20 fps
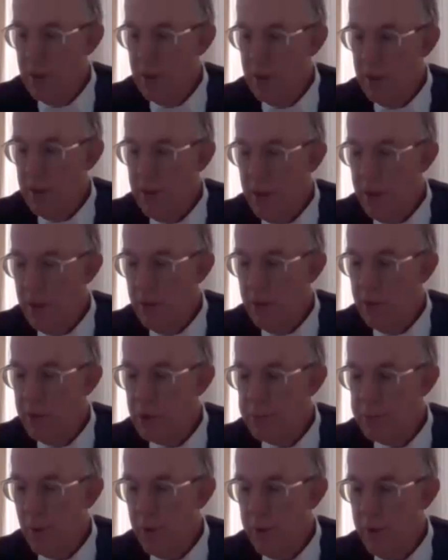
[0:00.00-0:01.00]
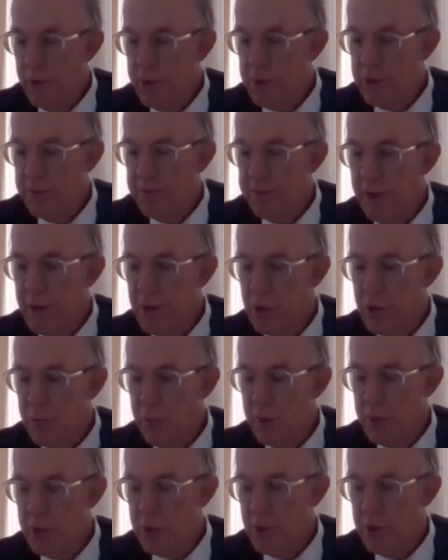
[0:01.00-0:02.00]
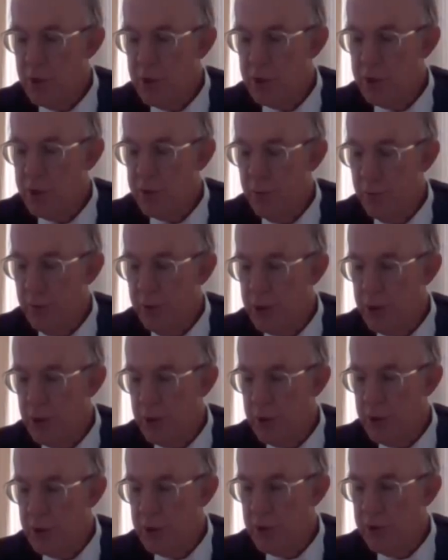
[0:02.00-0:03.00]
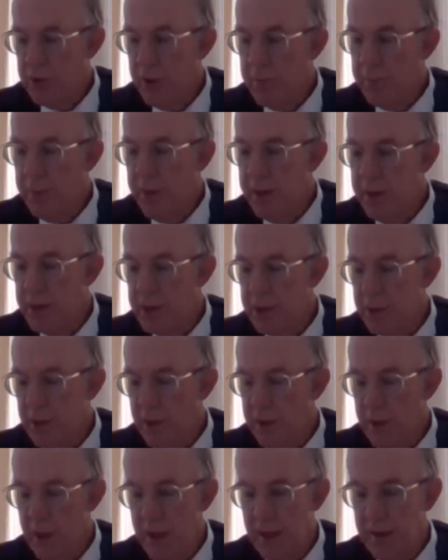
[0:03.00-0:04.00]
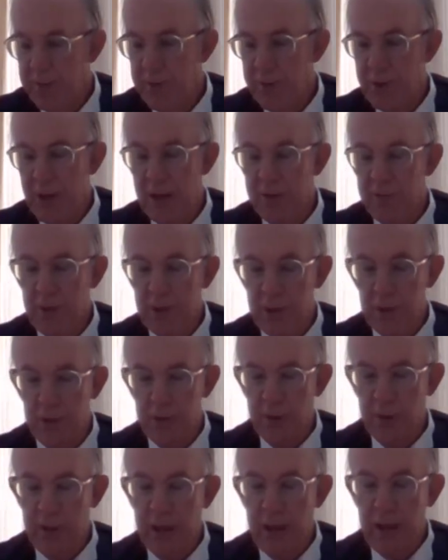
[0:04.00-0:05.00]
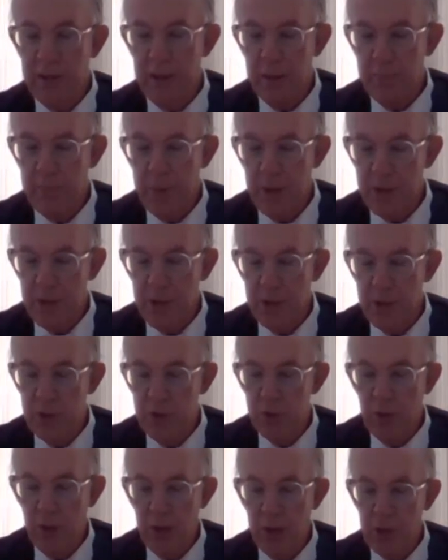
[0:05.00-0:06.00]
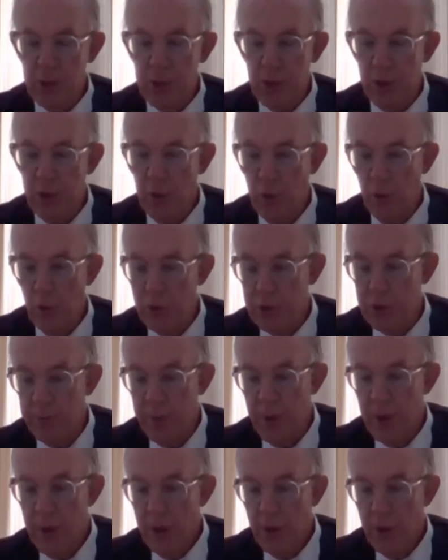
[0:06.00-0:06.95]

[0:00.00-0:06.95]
the respondent's defense, which is replete in the affidavit, in the other passages that I'll show your lordship.